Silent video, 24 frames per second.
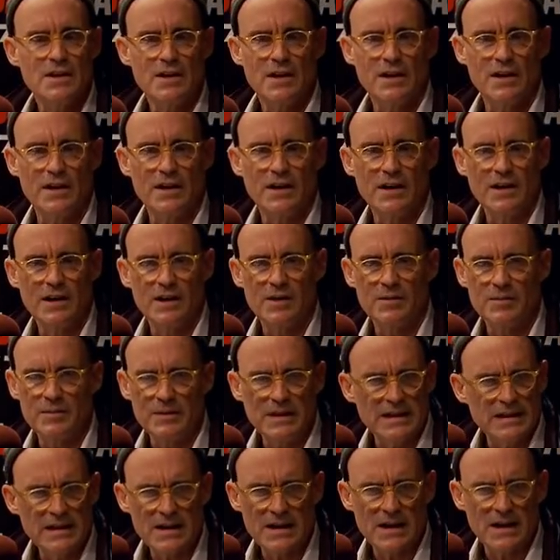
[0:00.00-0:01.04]

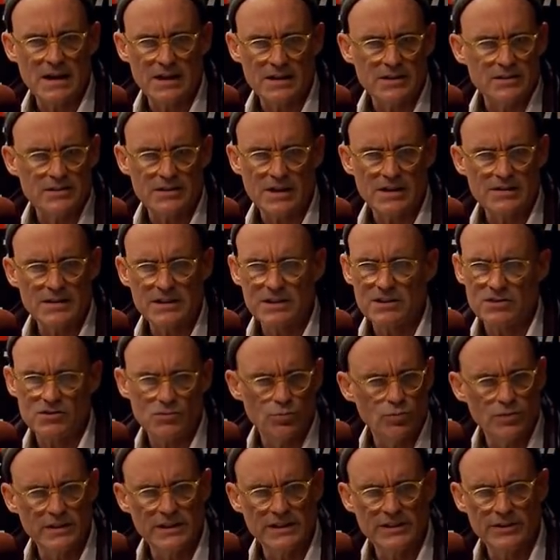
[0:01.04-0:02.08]
I think
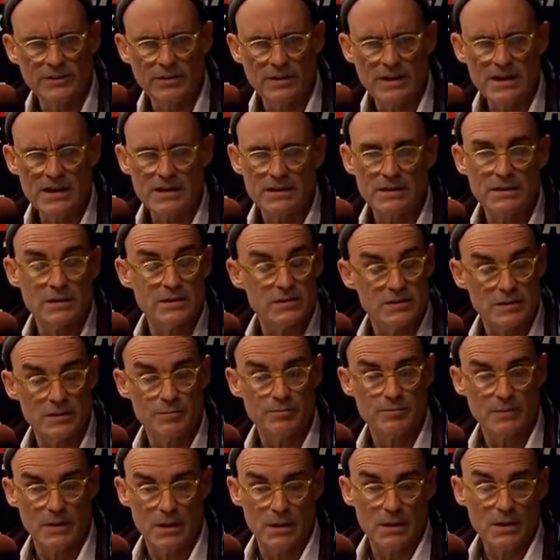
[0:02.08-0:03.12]
he's really great." I said,
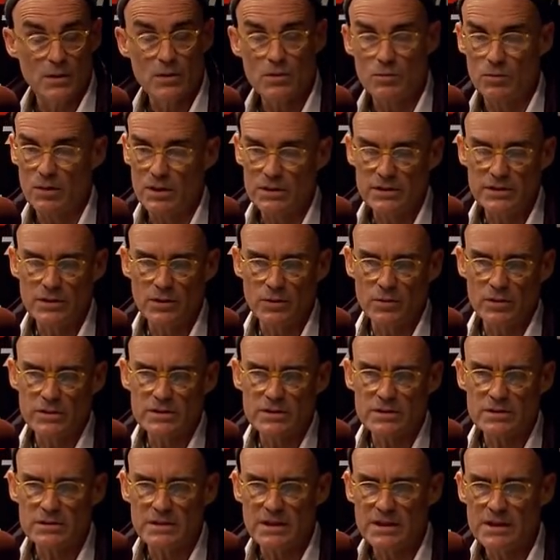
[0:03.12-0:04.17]

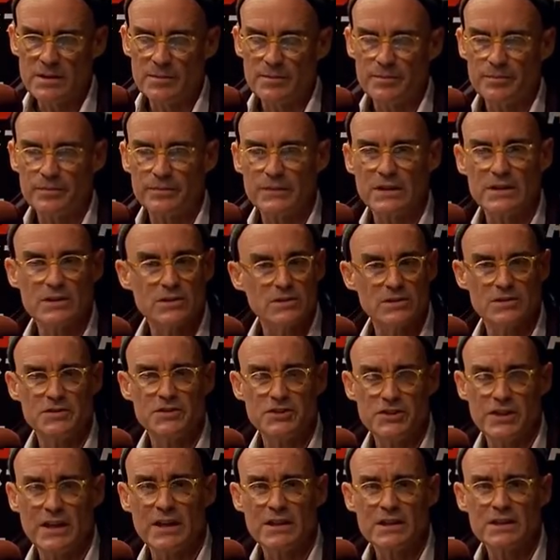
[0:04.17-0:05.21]
"What's his name?" And he's
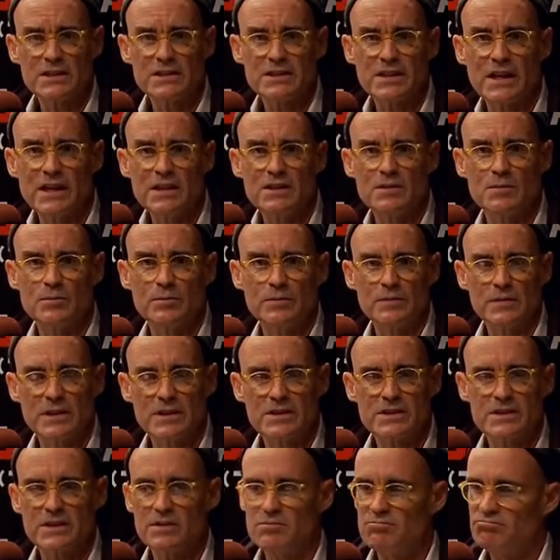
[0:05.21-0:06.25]
Channing Tatum, and
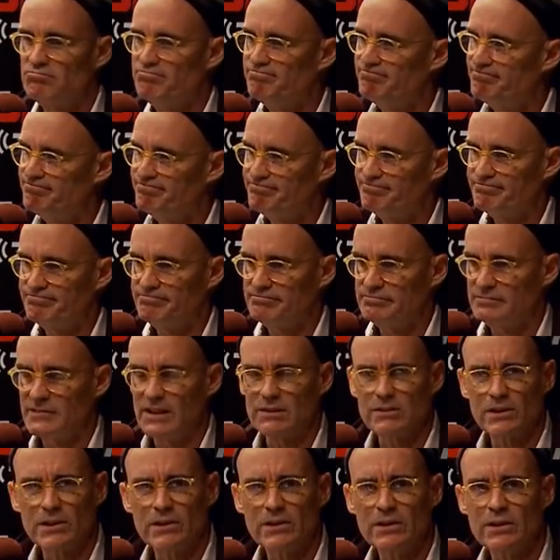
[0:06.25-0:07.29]
I said,
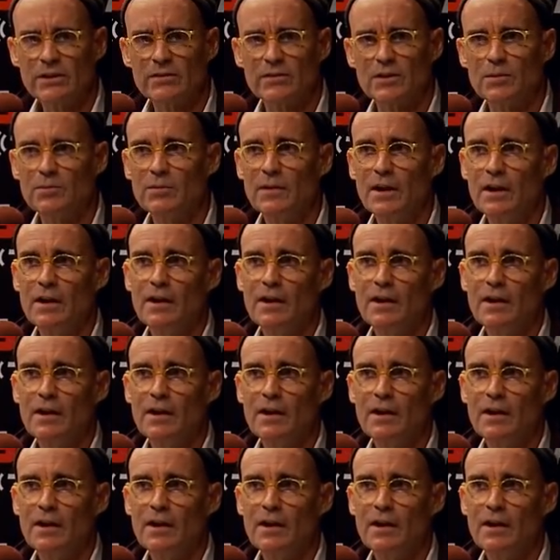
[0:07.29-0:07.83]
"Never heard of him."